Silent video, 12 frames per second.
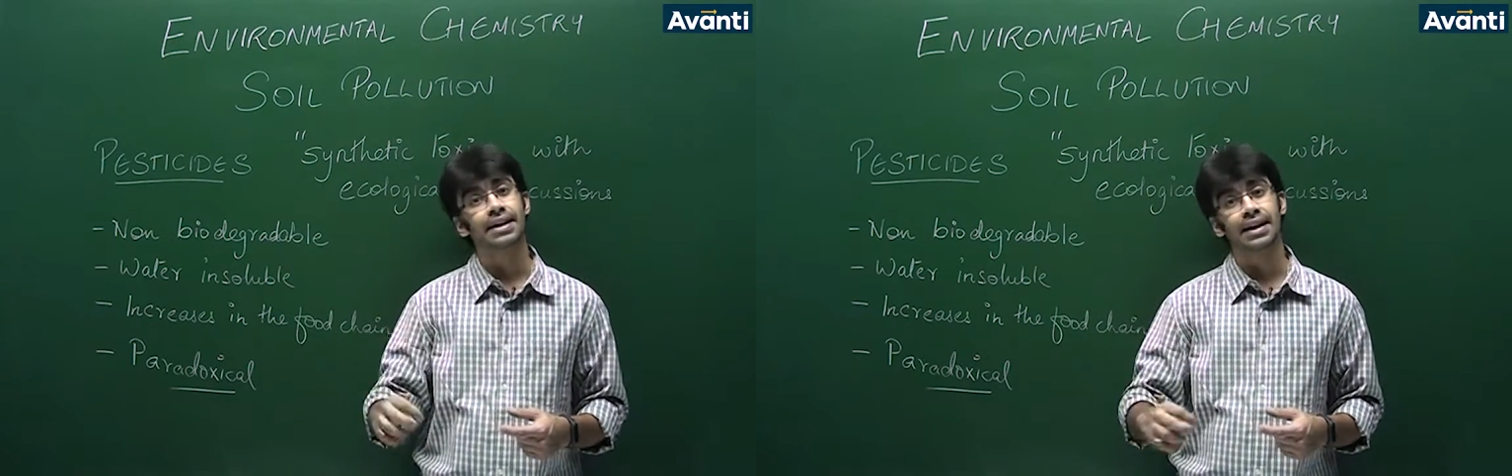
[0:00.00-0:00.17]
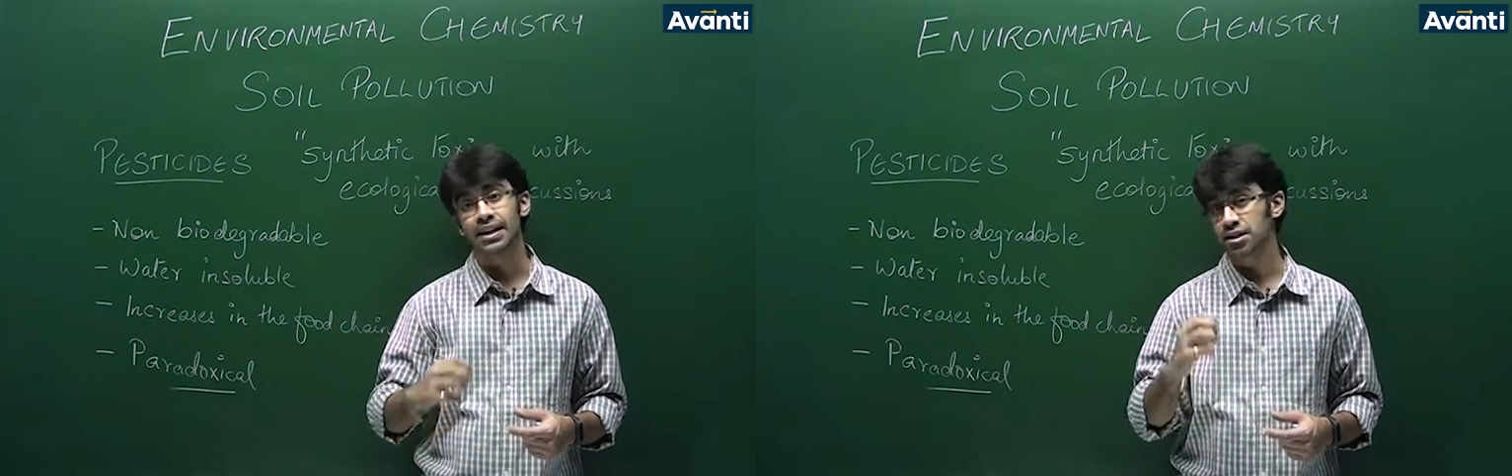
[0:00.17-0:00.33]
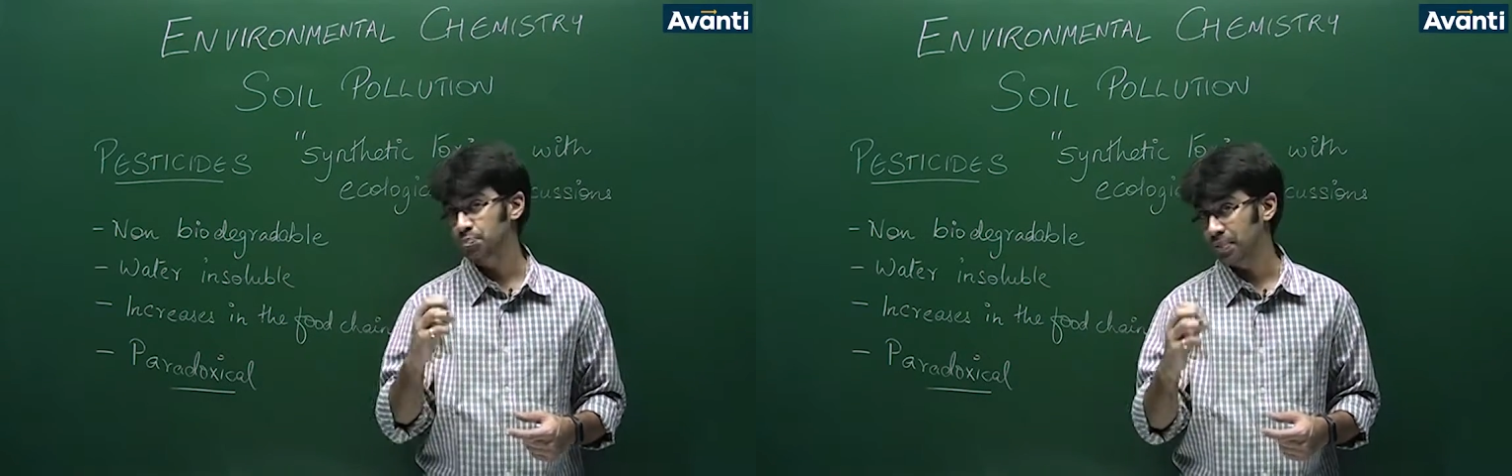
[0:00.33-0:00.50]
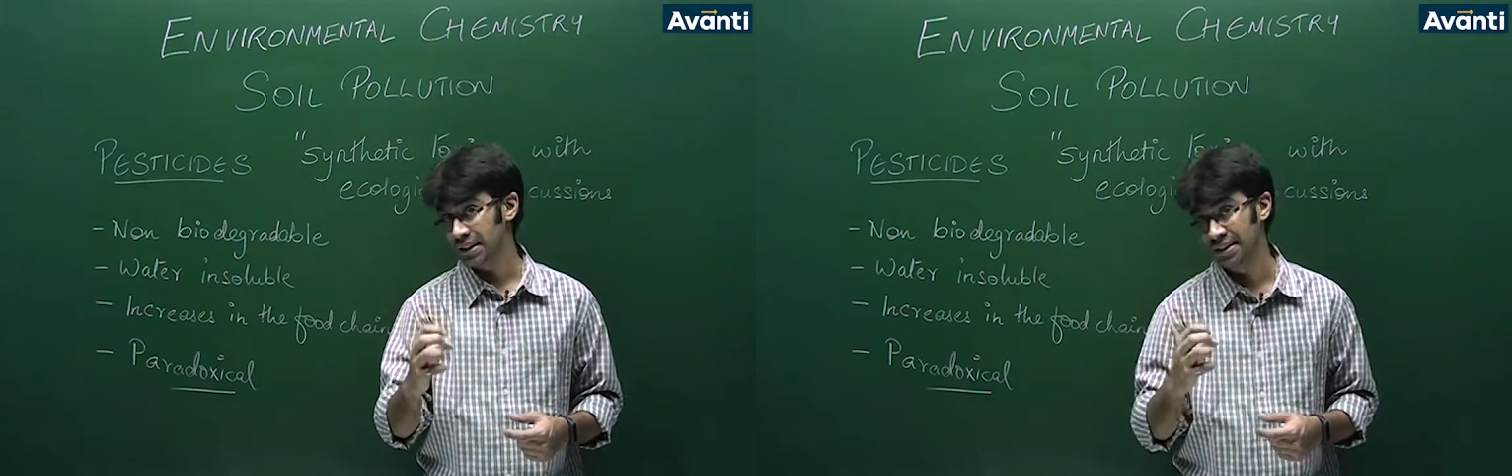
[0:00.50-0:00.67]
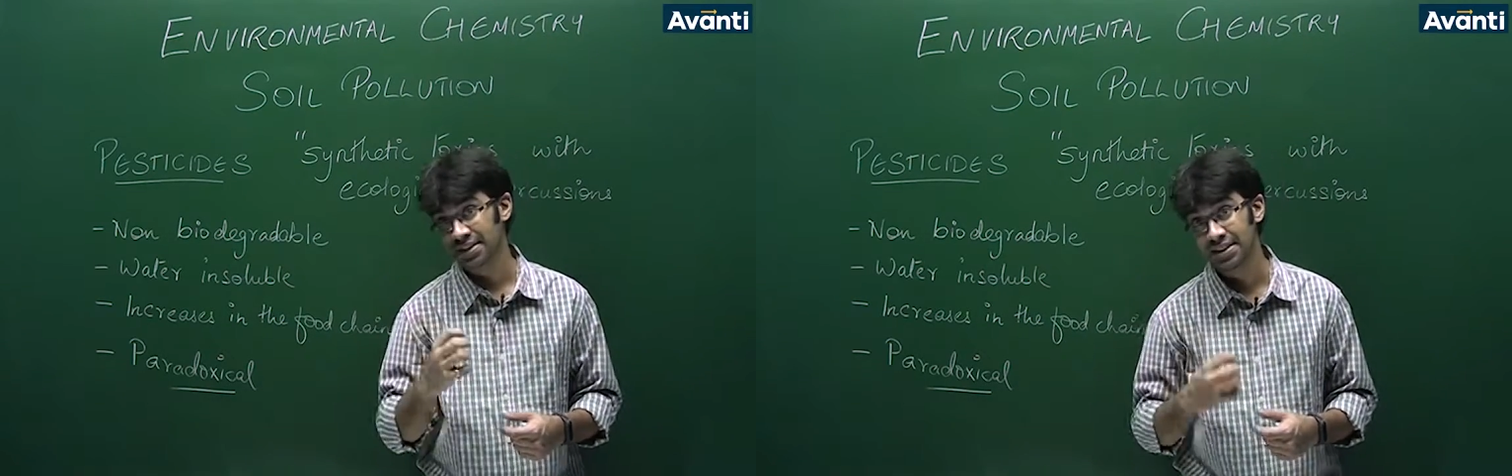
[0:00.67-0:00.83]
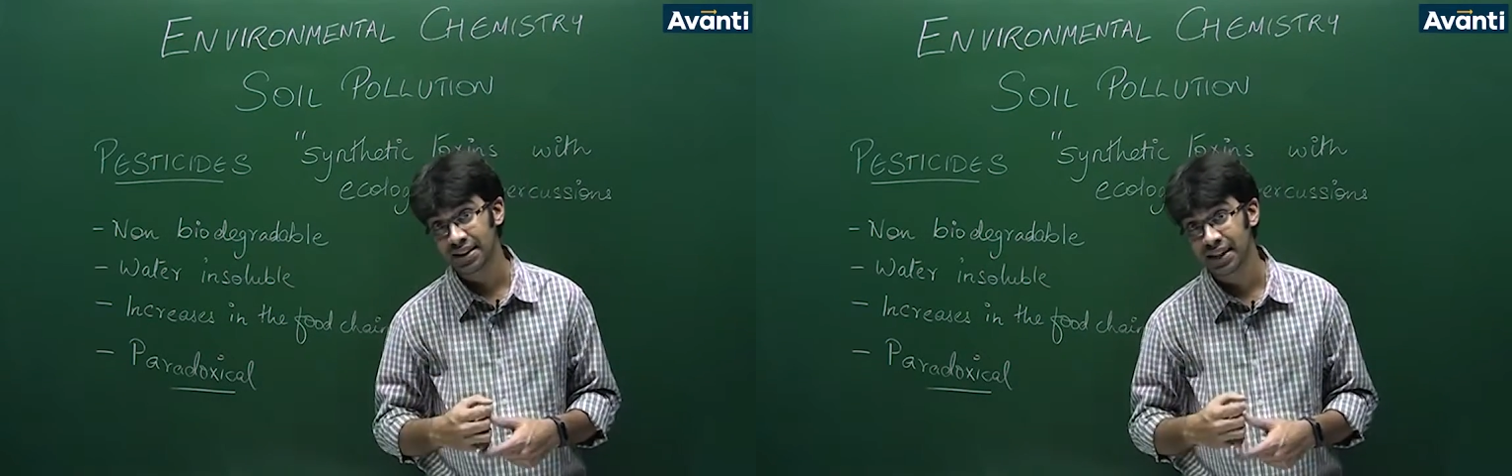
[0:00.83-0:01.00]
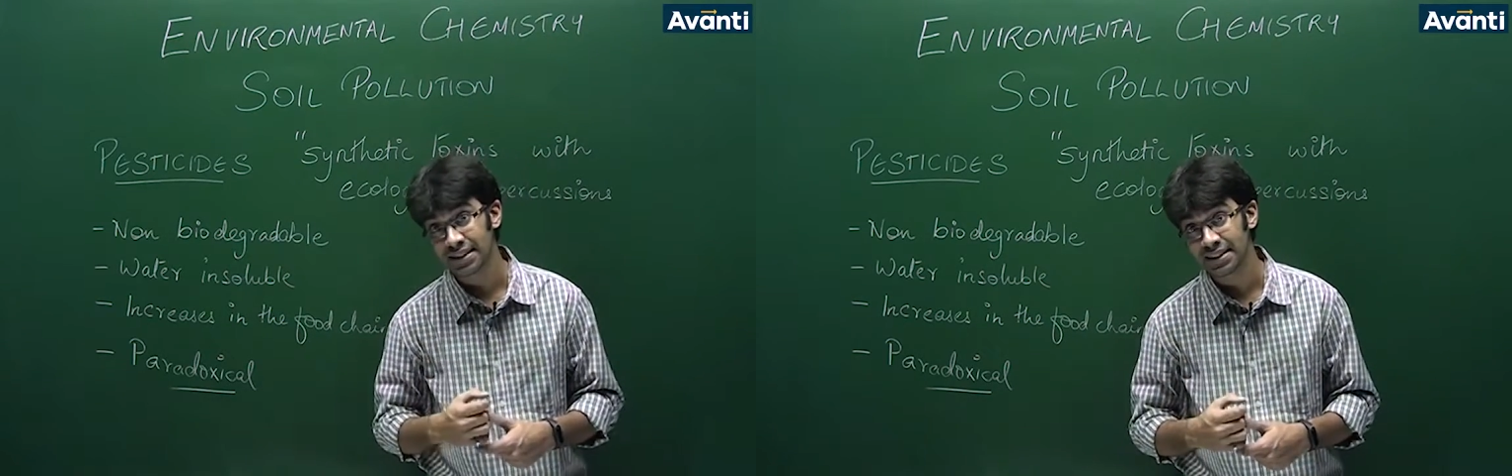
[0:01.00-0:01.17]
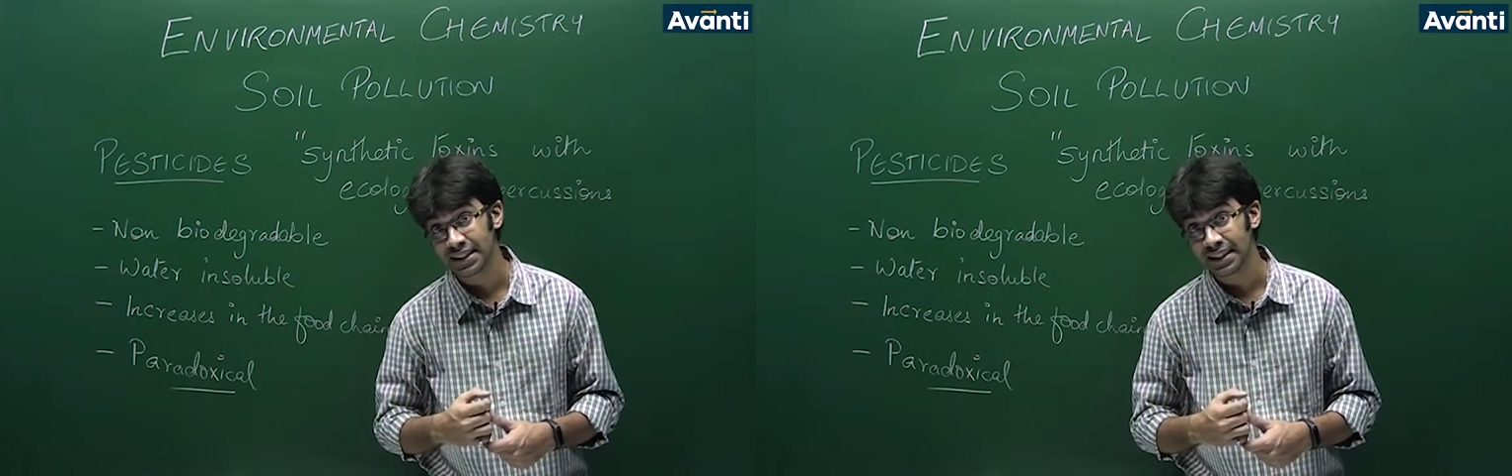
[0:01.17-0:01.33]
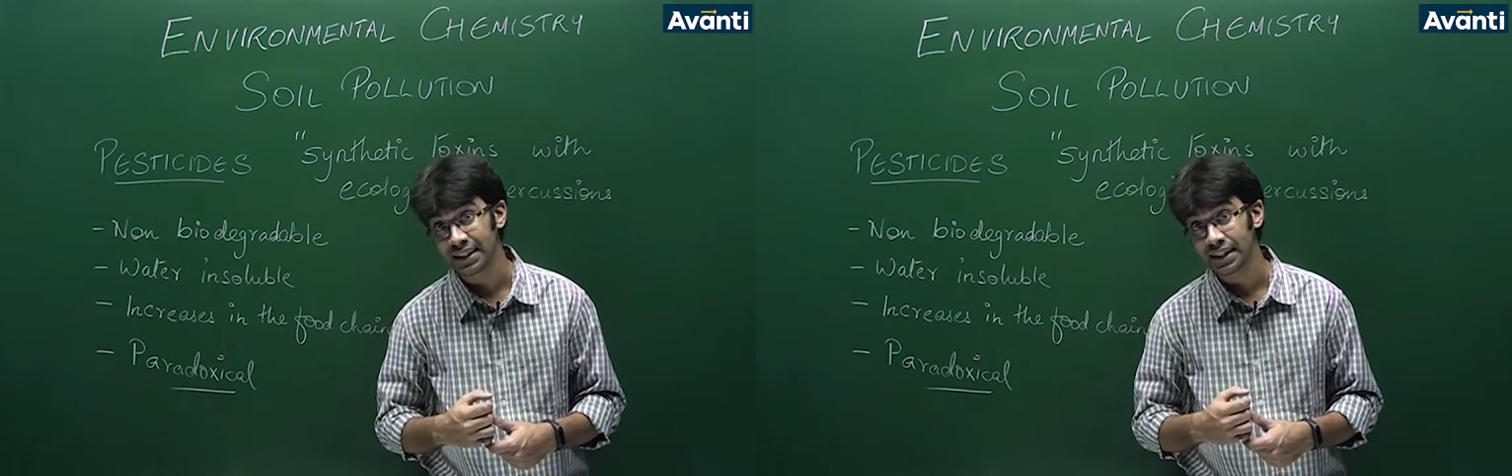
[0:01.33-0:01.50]
that has
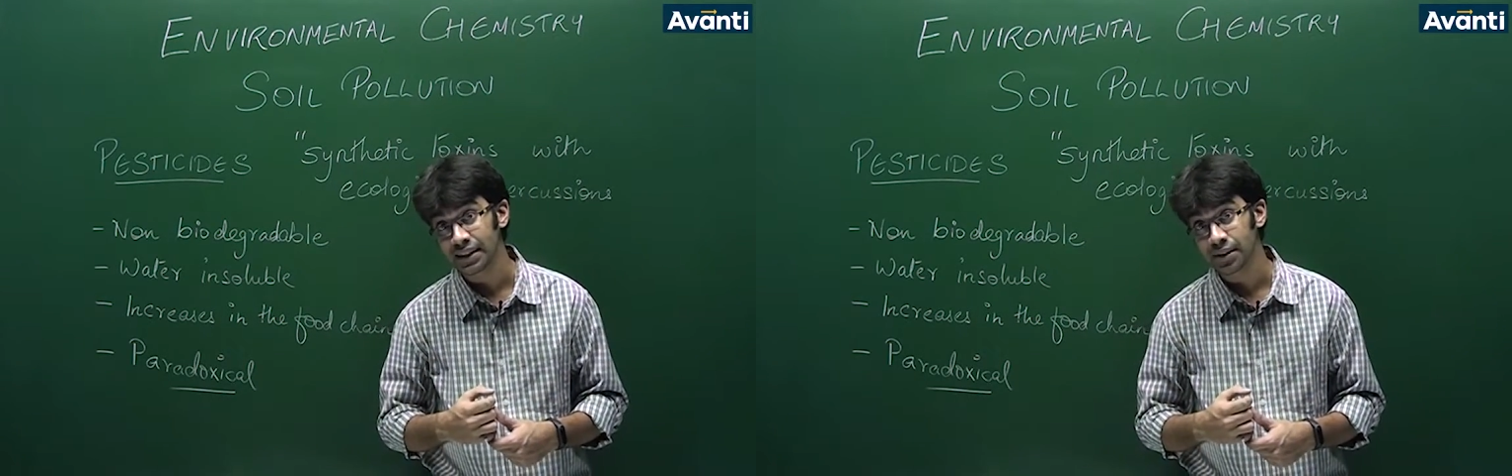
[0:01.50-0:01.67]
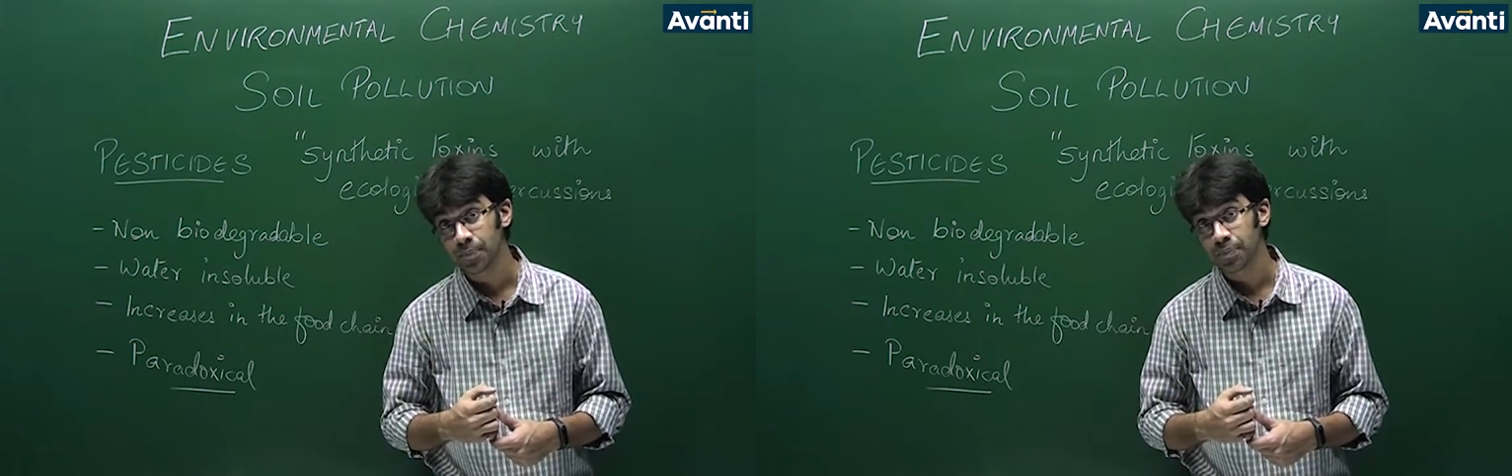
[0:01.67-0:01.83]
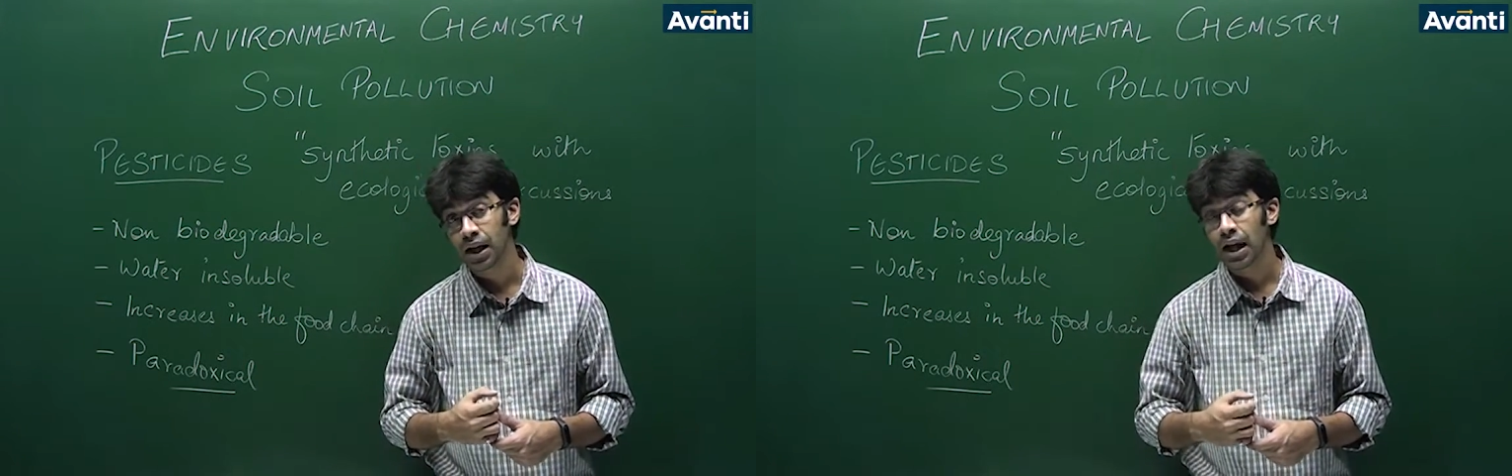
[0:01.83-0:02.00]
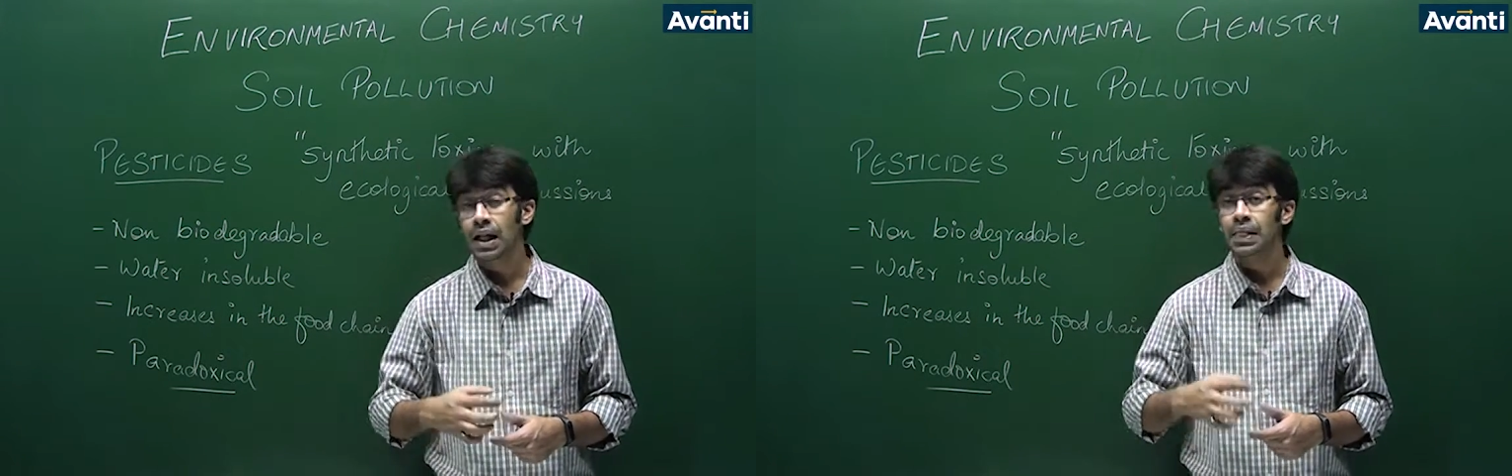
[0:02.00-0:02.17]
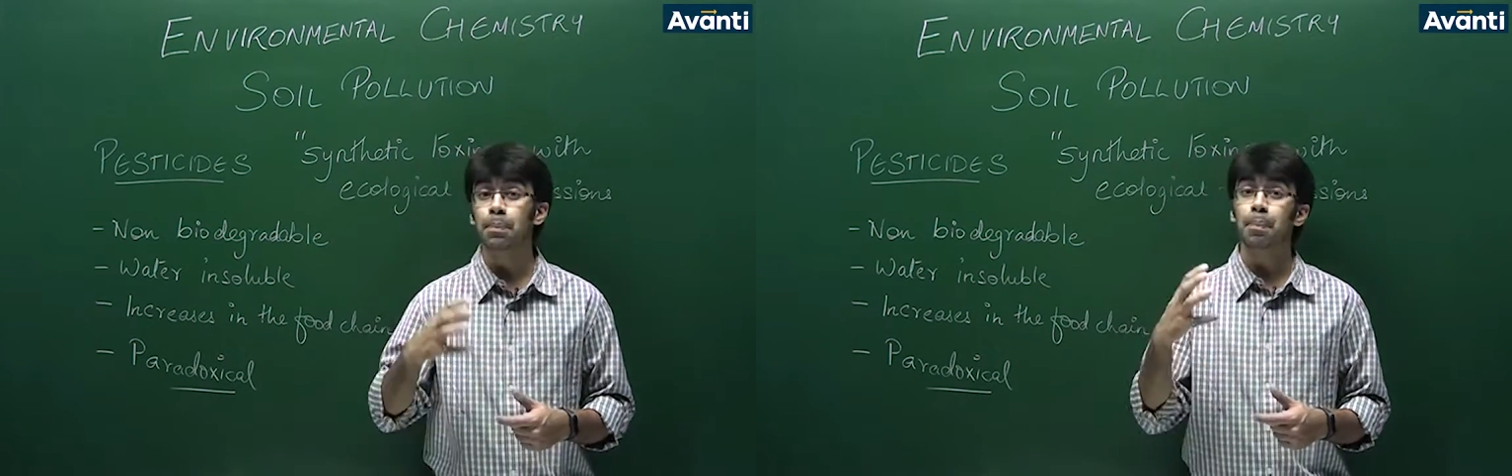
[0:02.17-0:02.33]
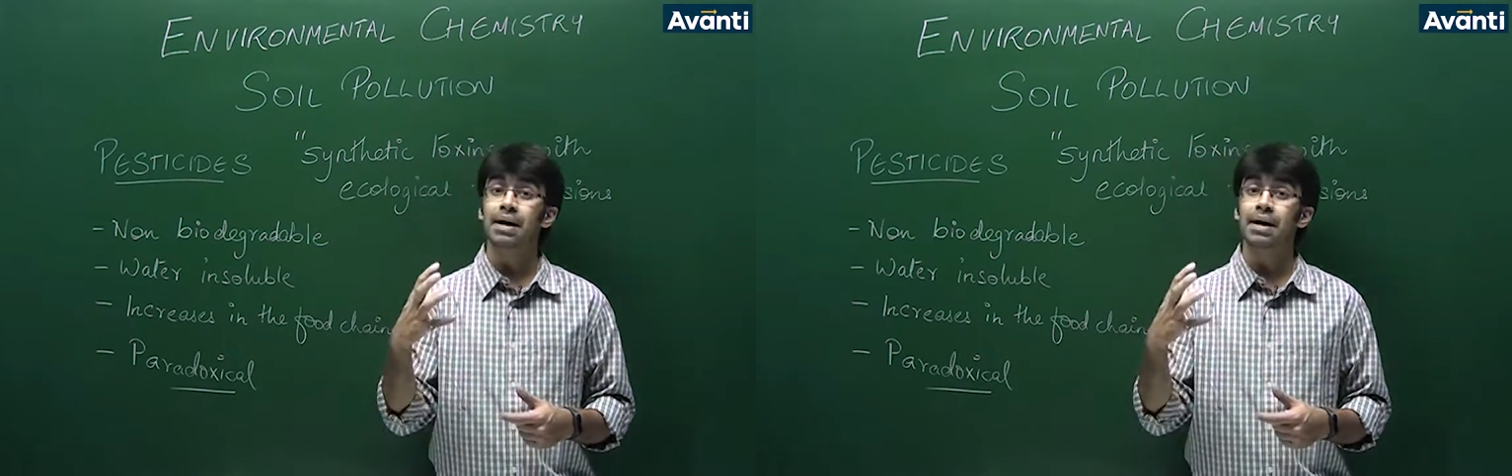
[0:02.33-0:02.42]
pesticides in it, the